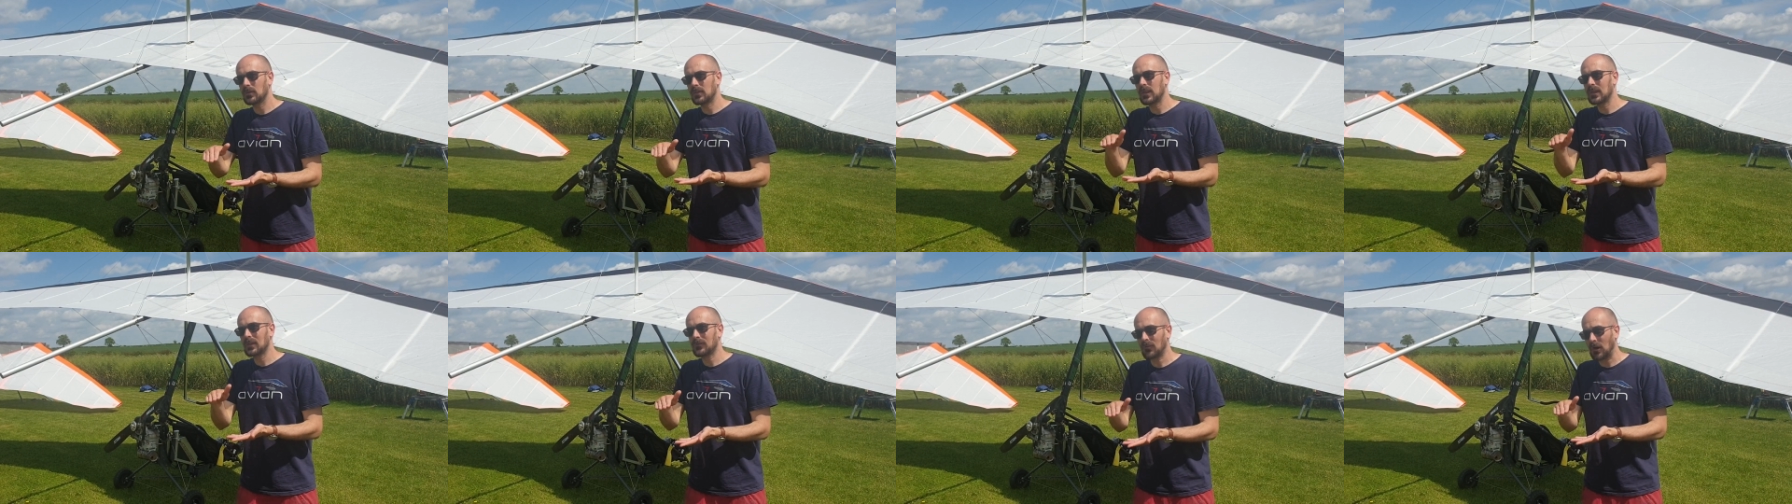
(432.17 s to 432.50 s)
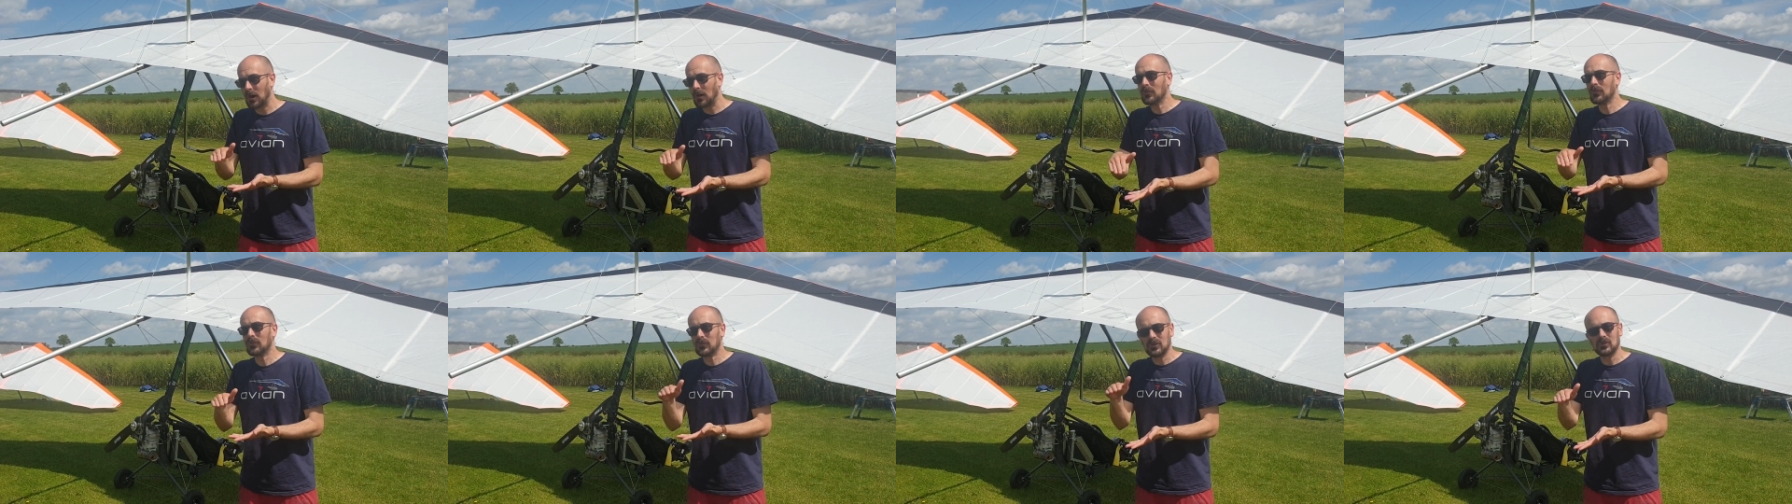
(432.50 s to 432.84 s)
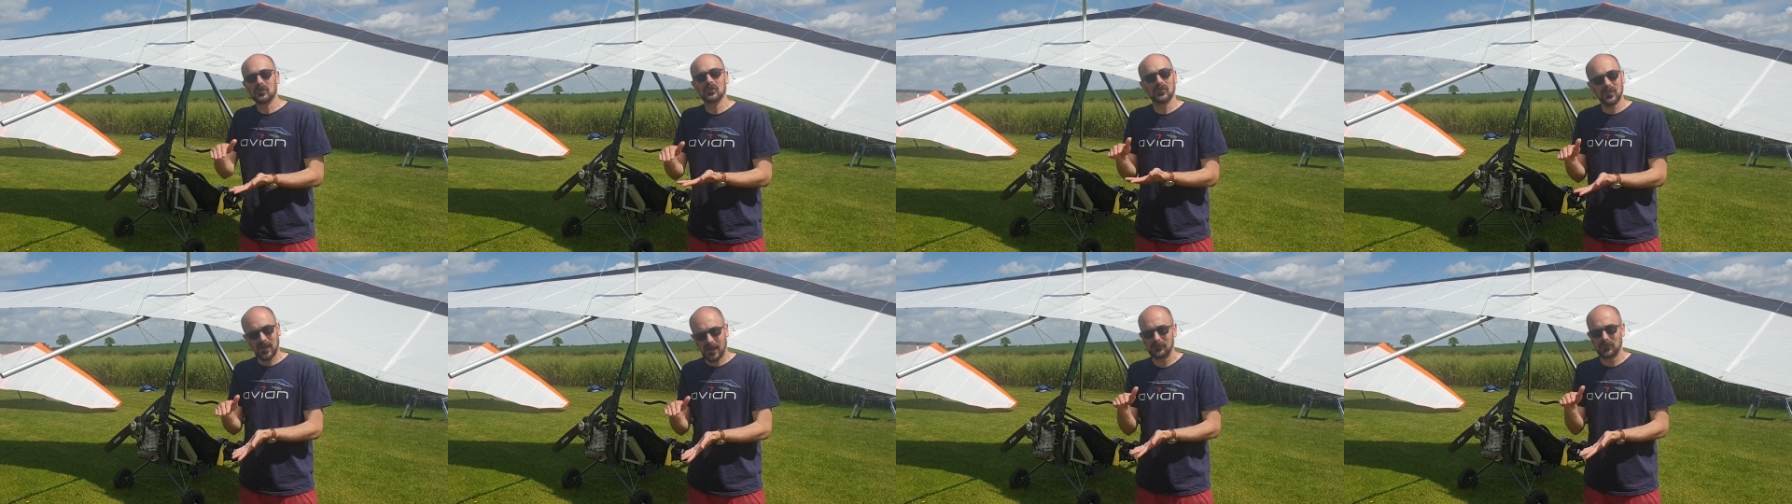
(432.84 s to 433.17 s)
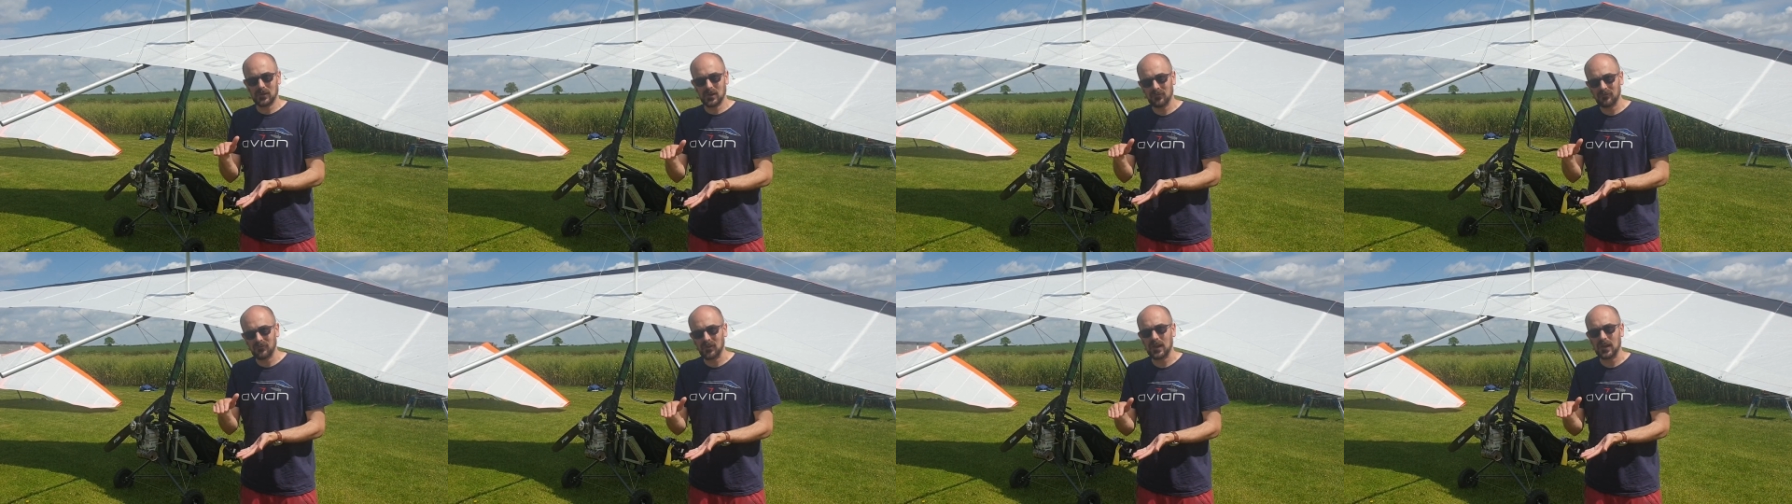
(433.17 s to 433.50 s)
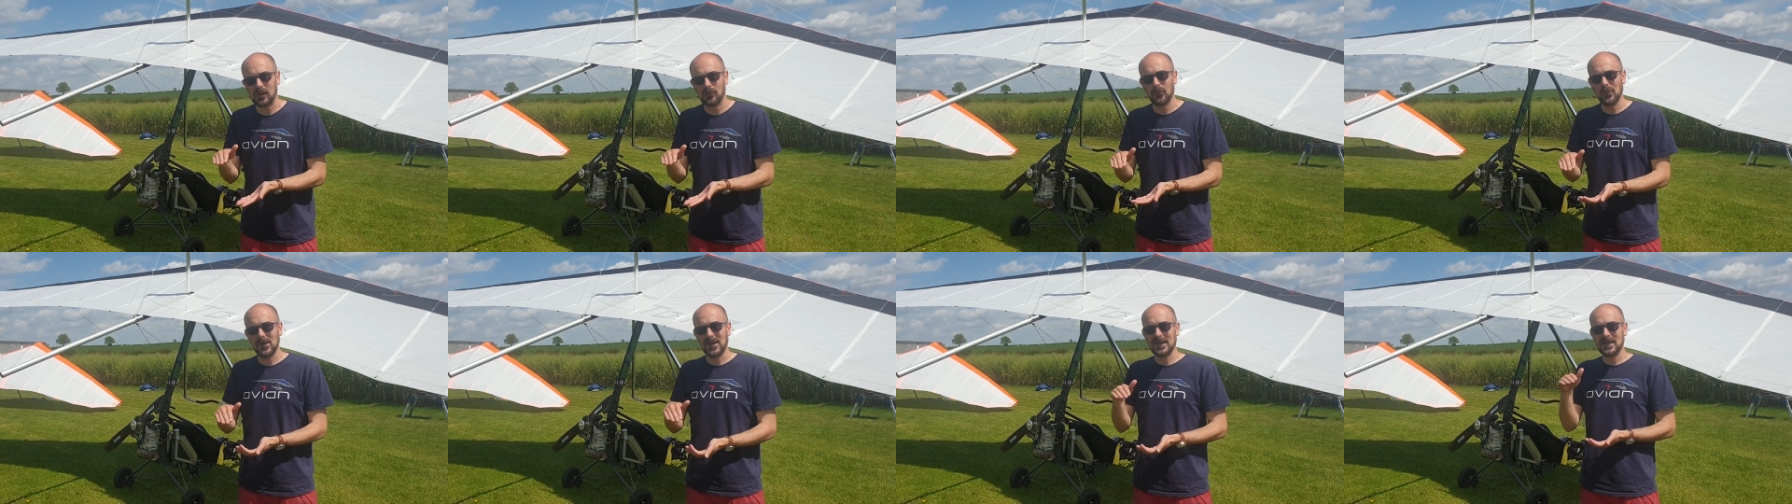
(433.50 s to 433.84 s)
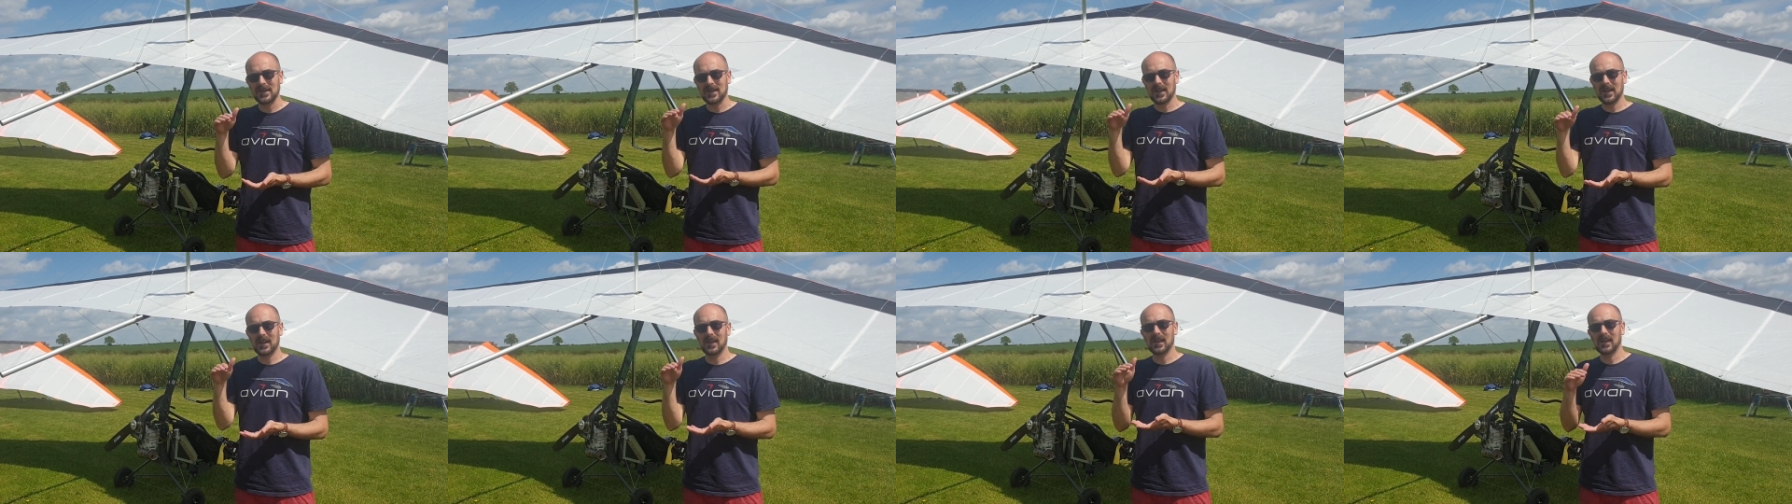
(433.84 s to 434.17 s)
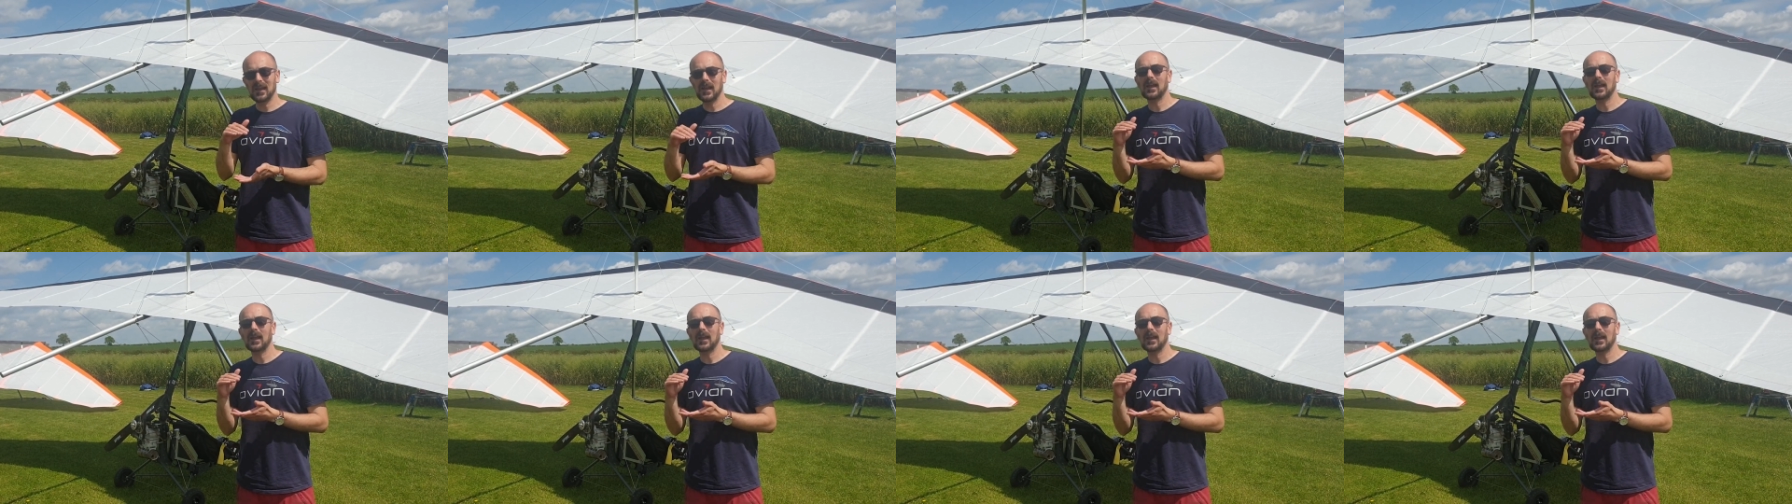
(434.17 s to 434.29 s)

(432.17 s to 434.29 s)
the advantage of having a thick wing